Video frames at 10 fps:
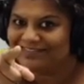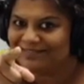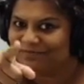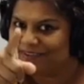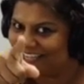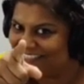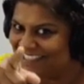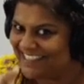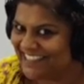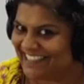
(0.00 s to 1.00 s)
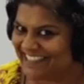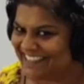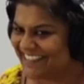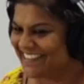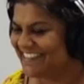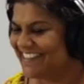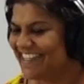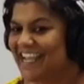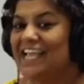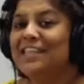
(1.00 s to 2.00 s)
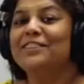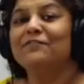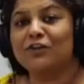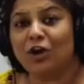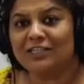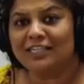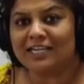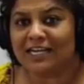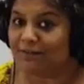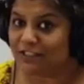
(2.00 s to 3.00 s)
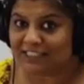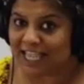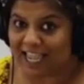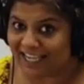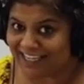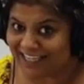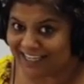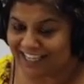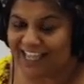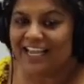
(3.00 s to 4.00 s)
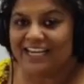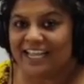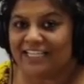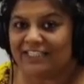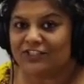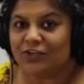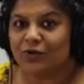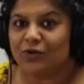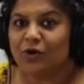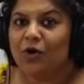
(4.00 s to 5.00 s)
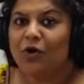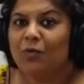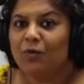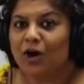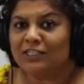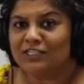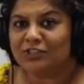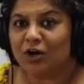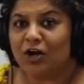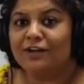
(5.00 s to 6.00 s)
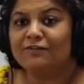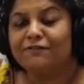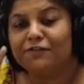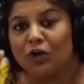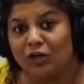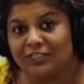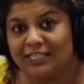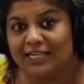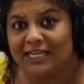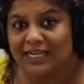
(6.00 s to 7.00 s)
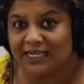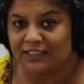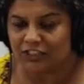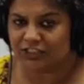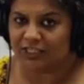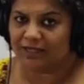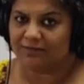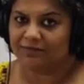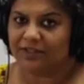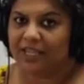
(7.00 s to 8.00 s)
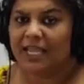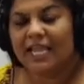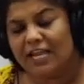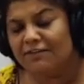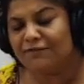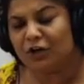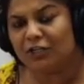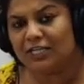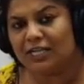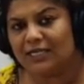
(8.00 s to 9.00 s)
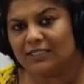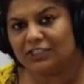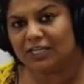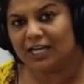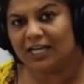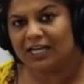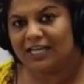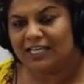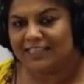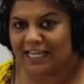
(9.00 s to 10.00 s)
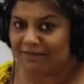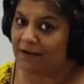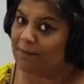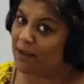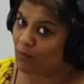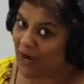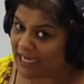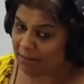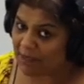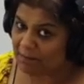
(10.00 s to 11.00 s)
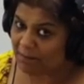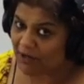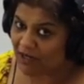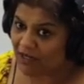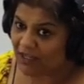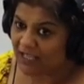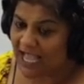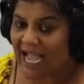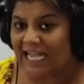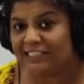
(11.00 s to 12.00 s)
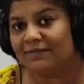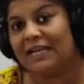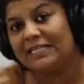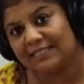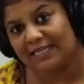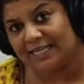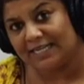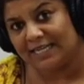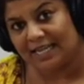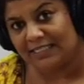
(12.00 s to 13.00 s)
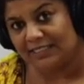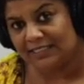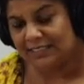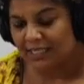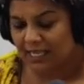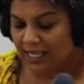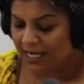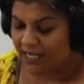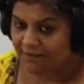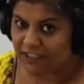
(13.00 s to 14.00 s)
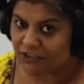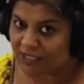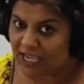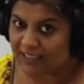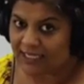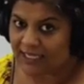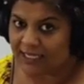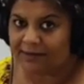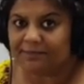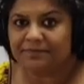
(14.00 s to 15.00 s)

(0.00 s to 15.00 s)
pay attention. The frontier, I was saying, leads to what is called frontier literature. In frontier literature, there will be white people as well as red Indians living together.